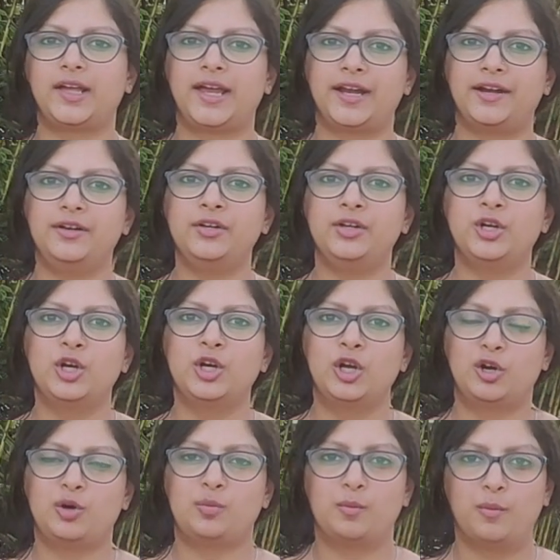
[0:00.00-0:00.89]
and
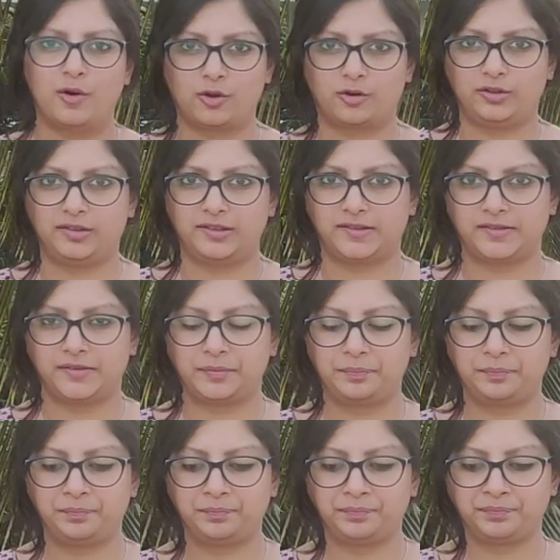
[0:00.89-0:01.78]
morals.
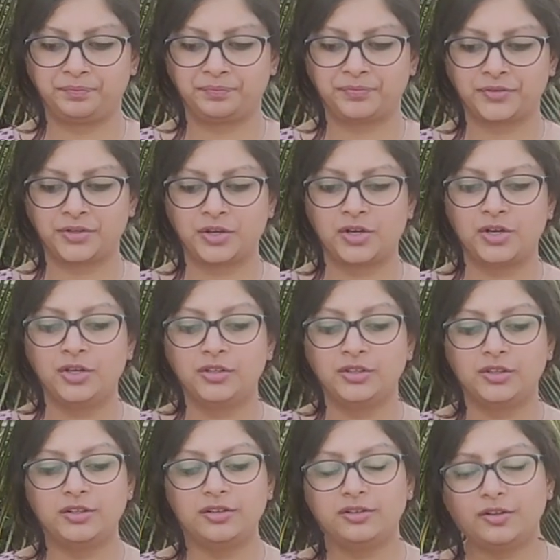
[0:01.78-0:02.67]

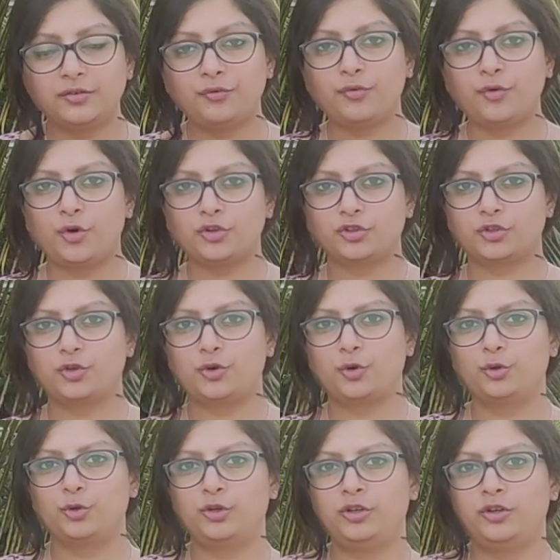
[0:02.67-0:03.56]
There is a fourth
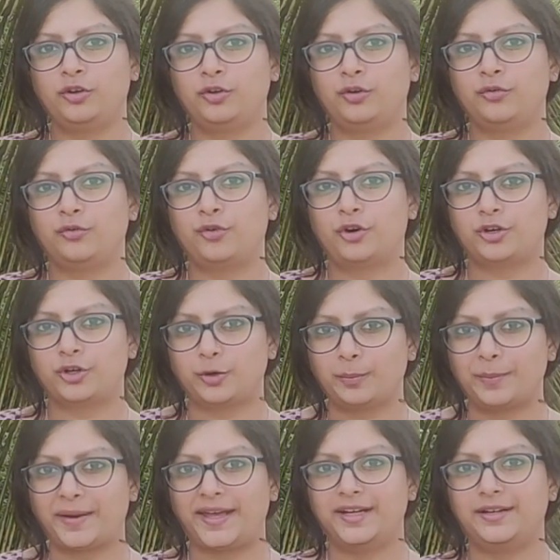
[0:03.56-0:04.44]
goal for
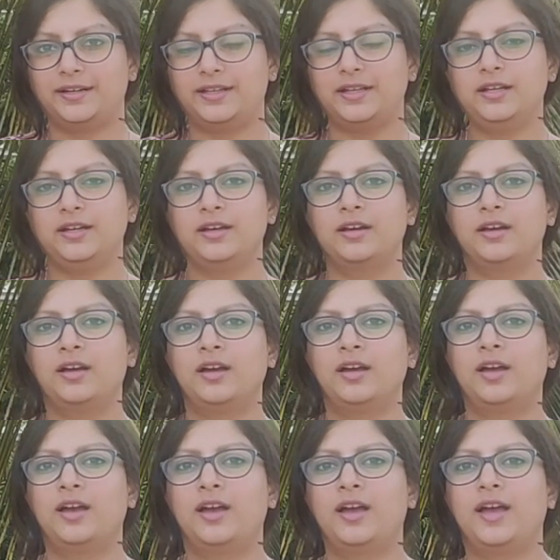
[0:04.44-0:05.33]
humanity,
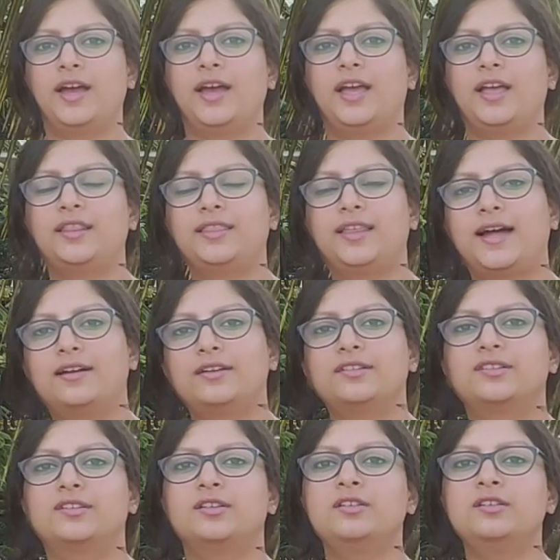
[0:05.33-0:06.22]
and that
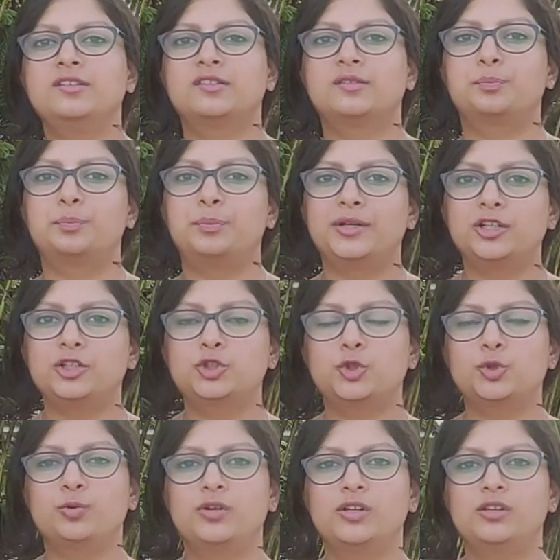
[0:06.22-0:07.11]
is the
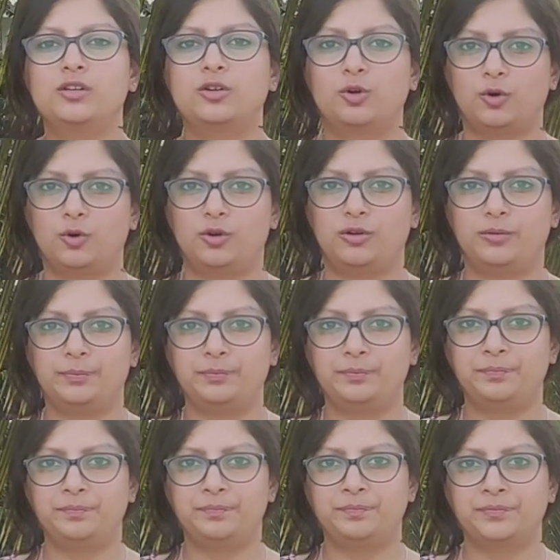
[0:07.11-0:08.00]
spiritual goal.
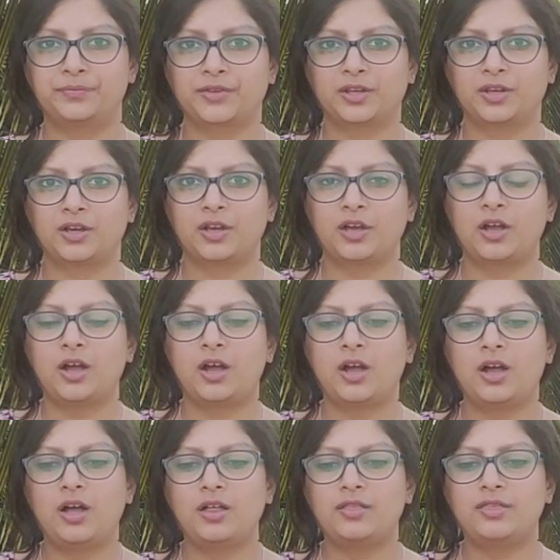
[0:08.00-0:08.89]

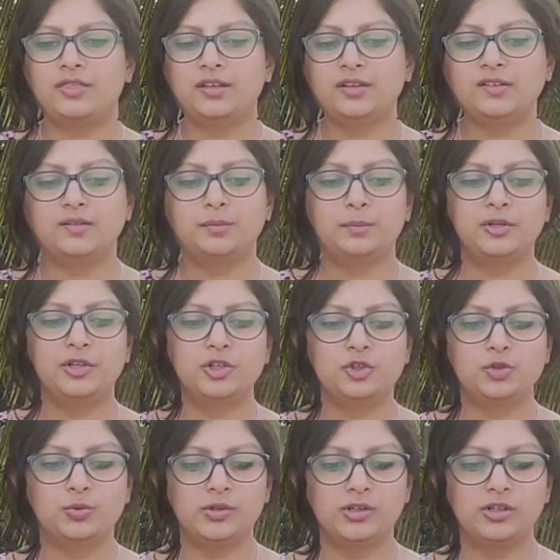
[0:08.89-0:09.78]
This
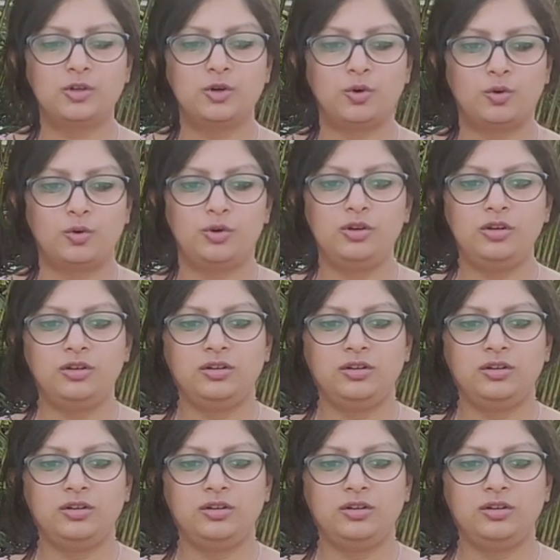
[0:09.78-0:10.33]
spiritual goal